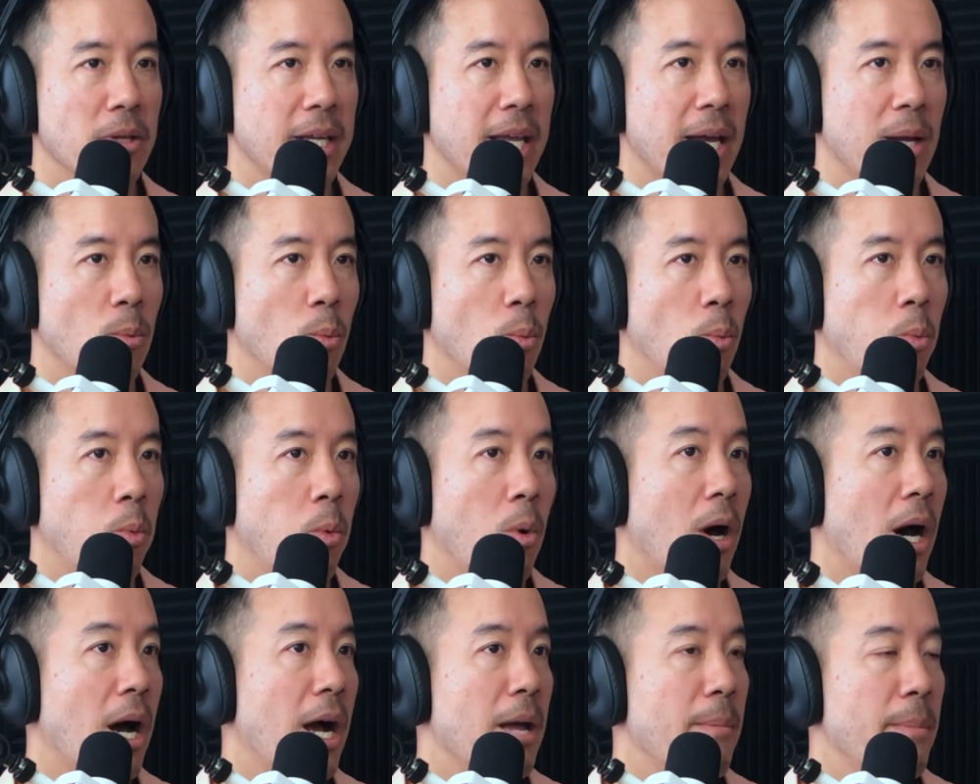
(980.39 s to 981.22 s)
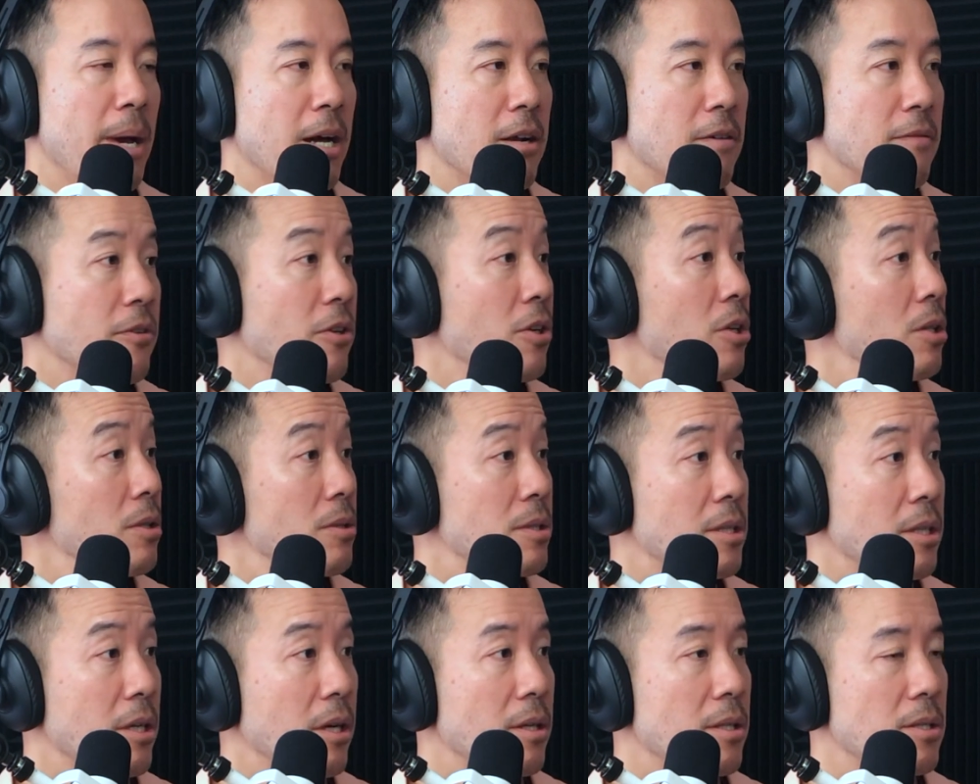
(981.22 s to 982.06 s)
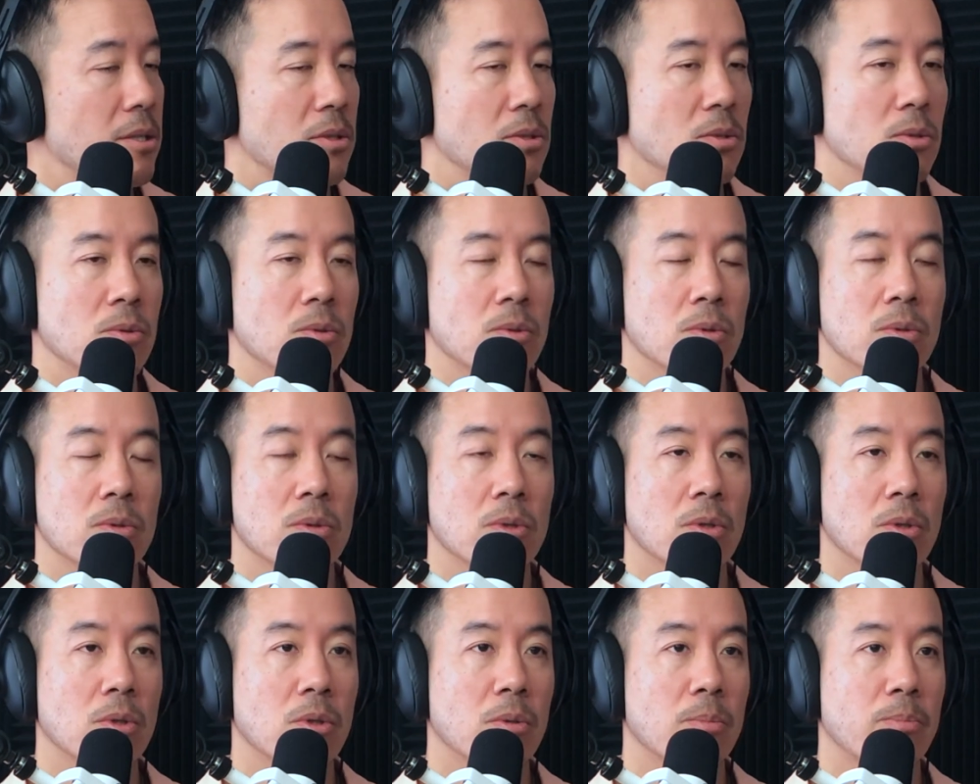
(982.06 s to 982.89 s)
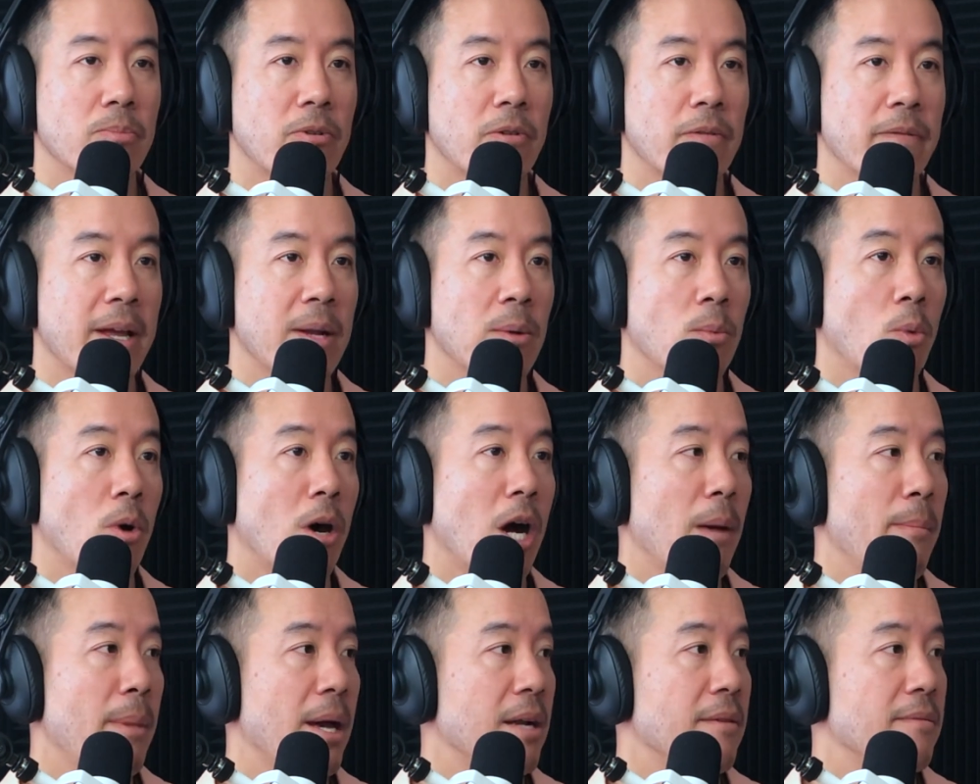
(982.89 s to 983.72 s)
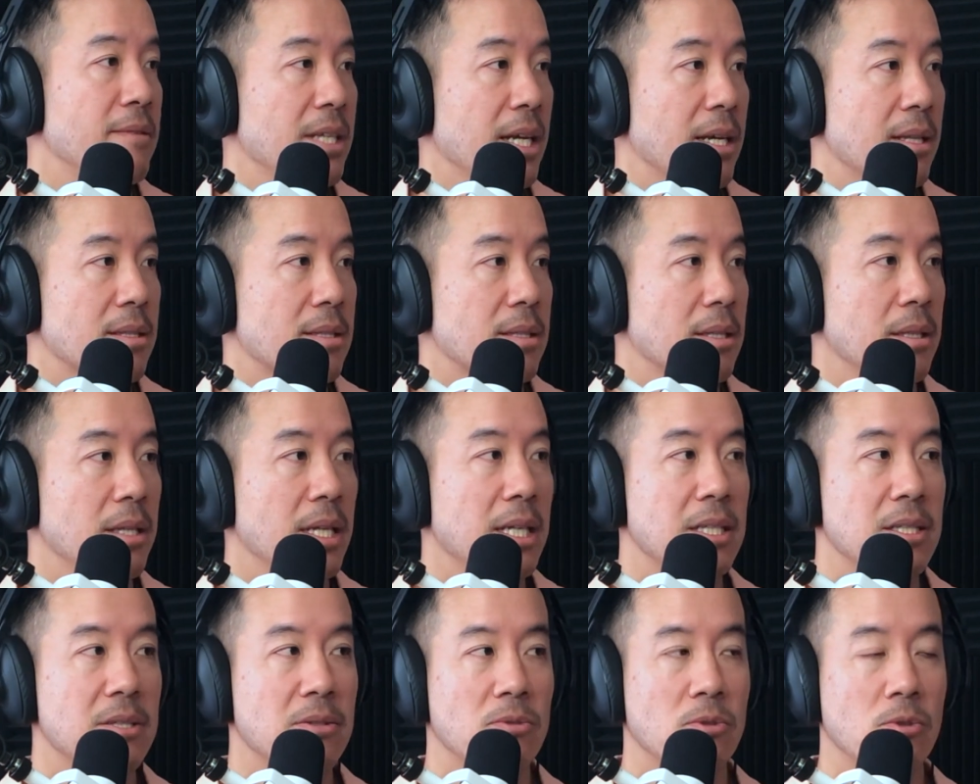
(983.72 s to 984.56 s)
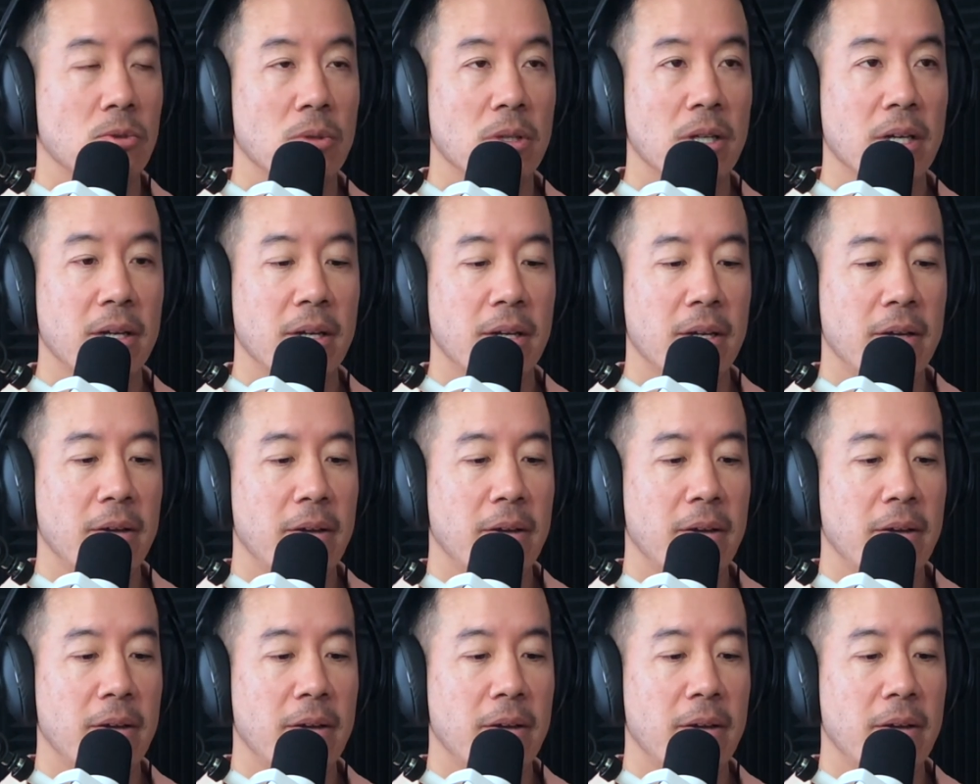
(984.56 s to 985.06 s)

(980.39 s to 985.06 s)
get Y amount of girls to go to school, or prevent Y amount of deaths. And these are all